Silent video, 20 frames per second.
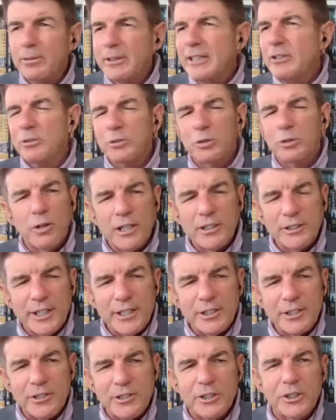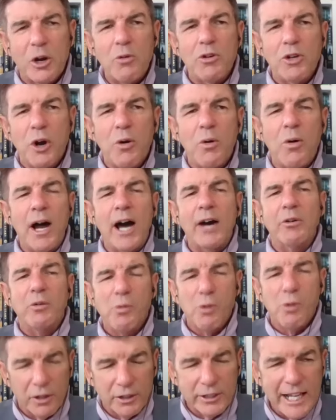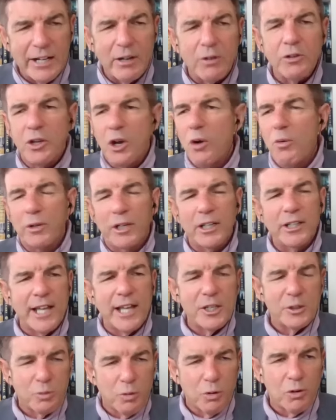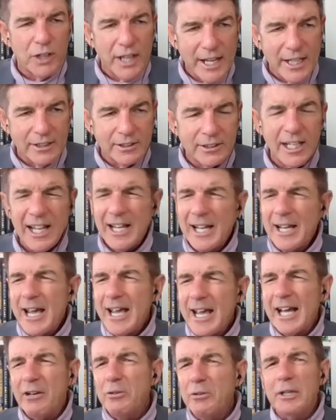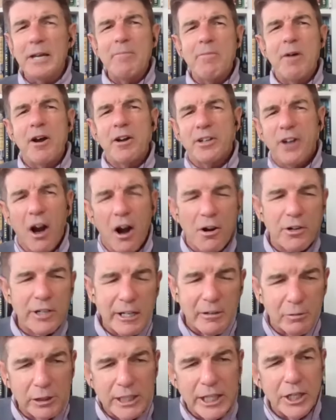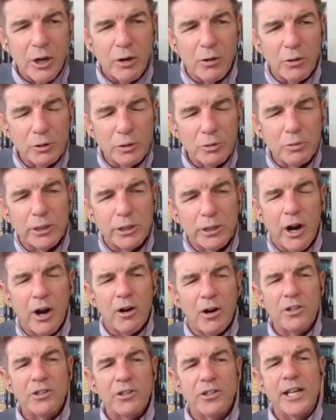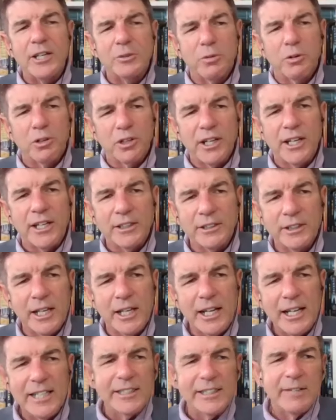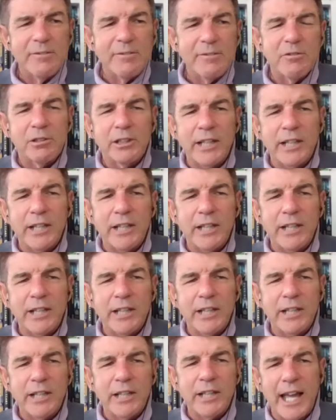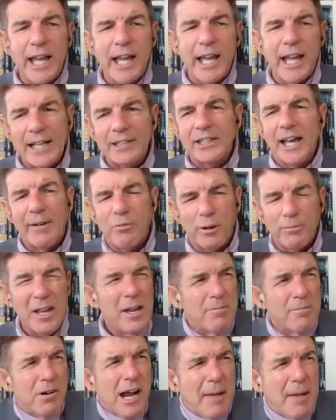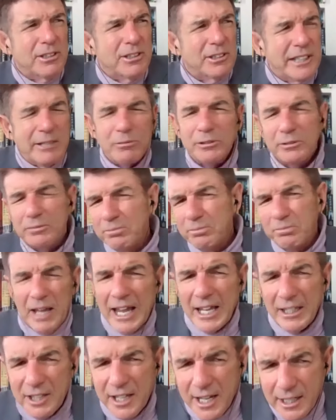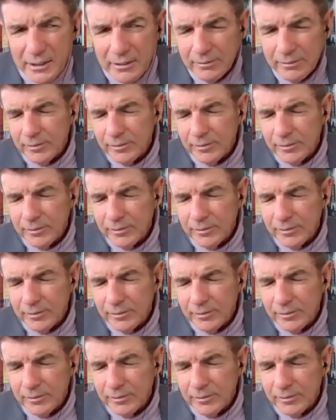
People in those organizations don't know how to work. They don't know what a day's work is. And I don't think Mark Carney really knows what a hard day's work is. He's never really had to have one, perhaps since he was 18.